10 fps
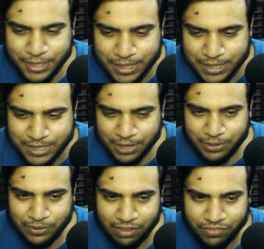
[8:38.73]

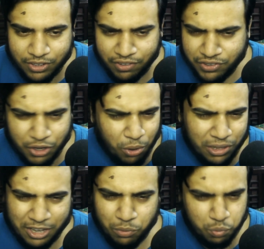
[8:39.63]
So if you go
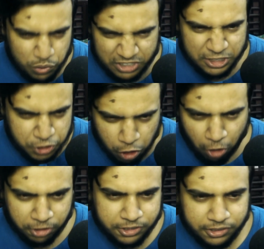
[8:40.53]
like really
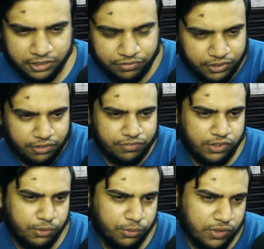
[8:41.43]
dark,
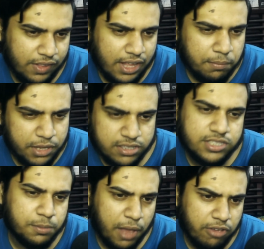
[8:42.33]
because
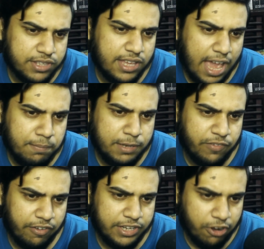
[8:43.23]
Sapkowski can be
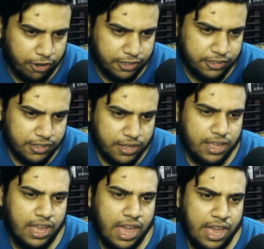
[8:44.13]
very dark,
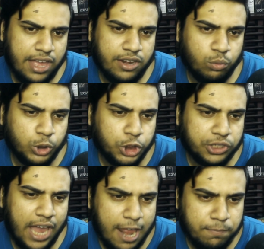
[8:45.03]
and Witcher
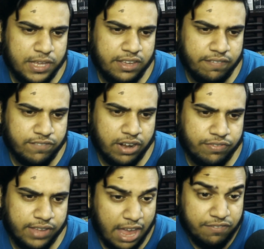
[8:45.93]
can
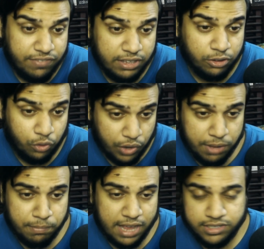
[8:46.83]
feel
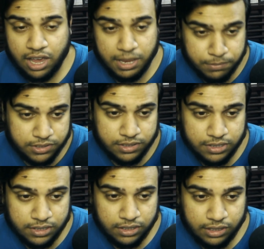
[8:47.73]
grim at times.
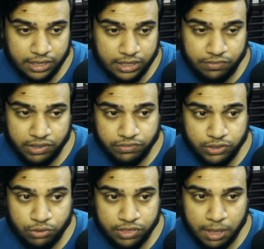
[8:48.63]
Like even if
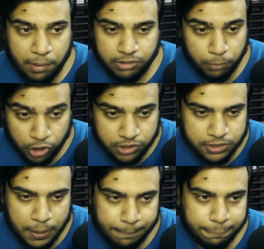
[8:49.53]
you think about the
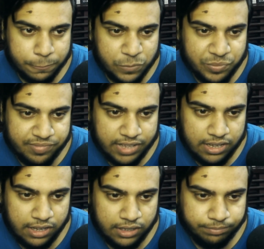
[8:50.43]
books, it